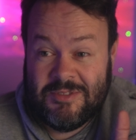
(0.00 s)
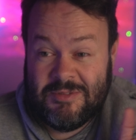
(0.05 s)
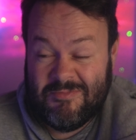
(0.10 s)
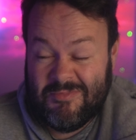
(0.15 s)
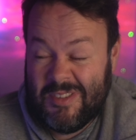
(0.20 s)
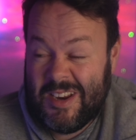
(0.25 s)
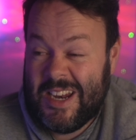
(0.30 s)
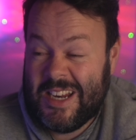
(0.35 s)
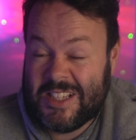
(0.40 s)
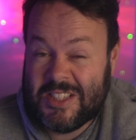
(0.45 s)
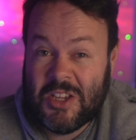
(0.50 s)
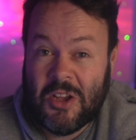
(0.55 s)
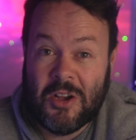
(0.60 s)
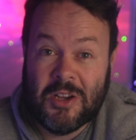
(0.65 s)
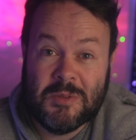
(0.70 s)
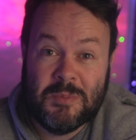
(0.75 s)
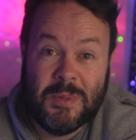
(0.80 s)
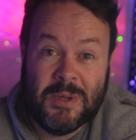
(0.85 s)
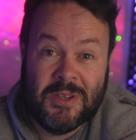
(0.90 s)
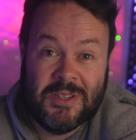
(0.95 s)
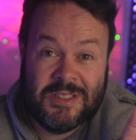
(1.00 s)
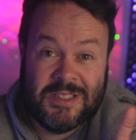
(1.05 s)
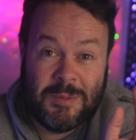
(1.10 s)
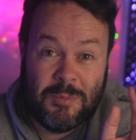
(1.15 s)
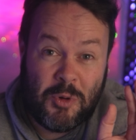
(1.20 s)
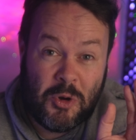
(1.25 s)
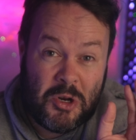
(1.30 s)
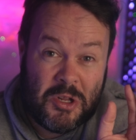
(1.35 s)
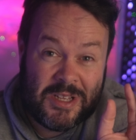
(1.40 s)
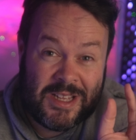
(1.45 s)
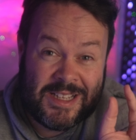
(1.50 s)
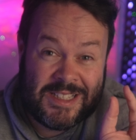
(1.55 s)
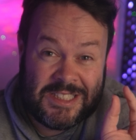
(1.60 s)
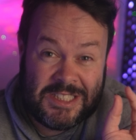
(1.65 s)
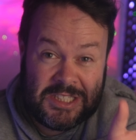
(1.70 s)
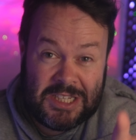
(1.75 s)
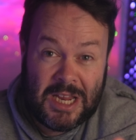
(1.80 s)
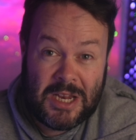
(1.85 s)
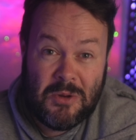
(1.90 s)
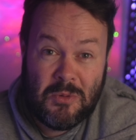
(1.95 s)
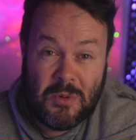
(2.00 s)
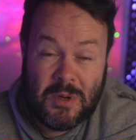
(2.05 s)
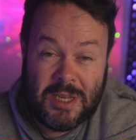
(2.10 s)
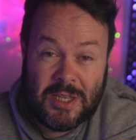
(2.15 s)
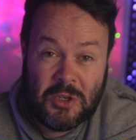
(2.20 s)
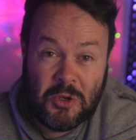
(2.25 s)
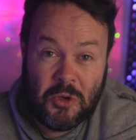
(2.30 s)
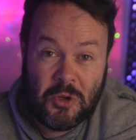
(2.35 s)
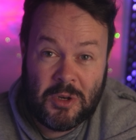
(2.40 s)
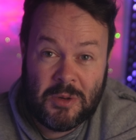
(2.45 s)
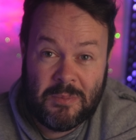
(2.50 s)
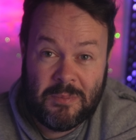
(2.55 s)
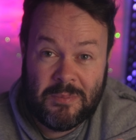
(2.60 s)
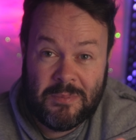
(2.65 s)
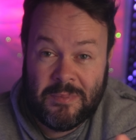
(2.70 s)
really sucks because the product is genuinely good,